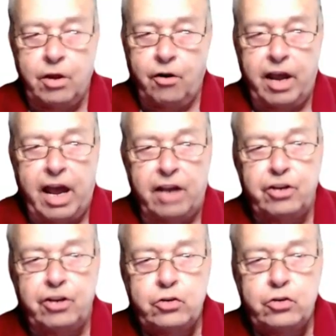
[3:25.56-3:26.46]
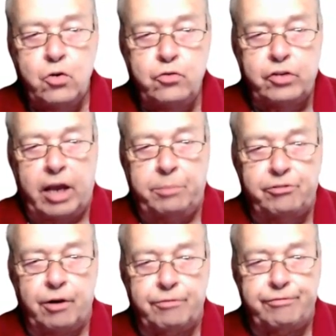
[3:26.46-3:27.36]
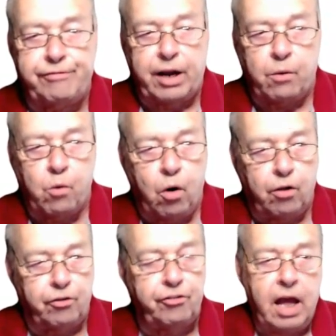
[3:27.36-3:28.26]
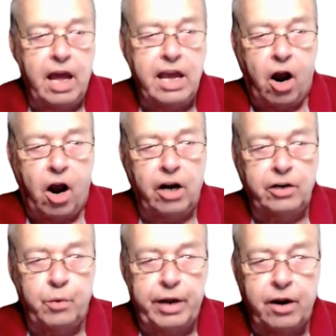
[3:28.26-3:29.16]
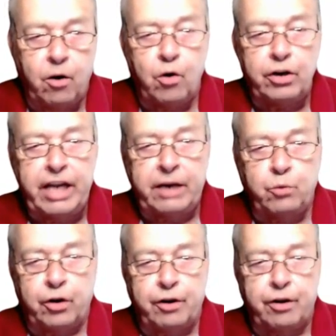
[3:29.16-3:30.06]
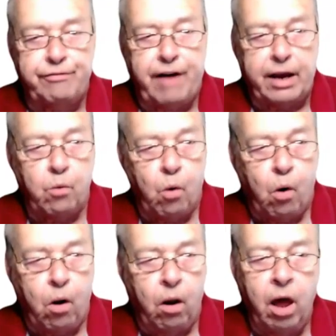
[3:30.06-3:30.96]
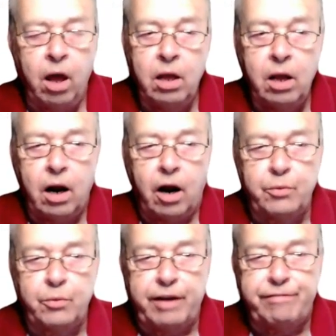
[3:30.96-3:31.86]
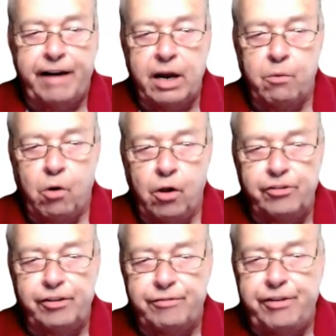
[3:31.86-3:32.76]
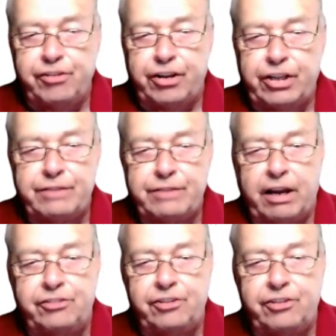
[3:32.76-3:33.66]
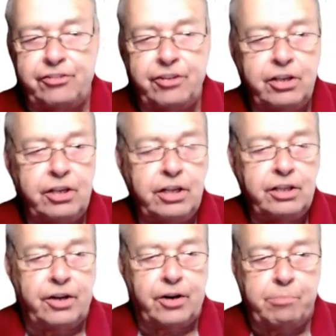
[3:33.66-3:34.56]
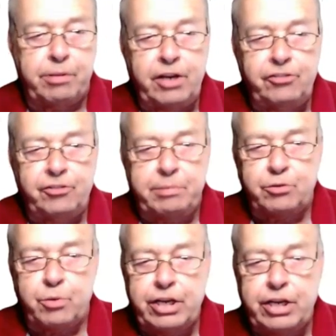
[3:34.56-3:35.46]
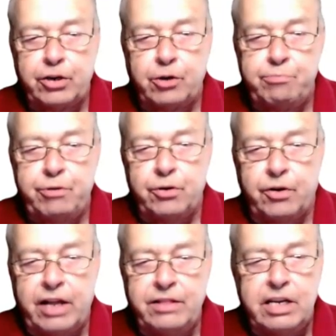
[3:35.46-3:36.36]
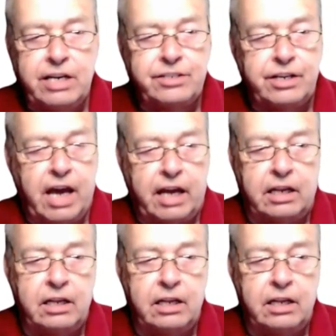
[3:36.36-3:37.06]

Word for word: are actually two types of firewalls: a hardware or network firewall. Hardware firewalls are physical devices that are placed between your computer and the internet.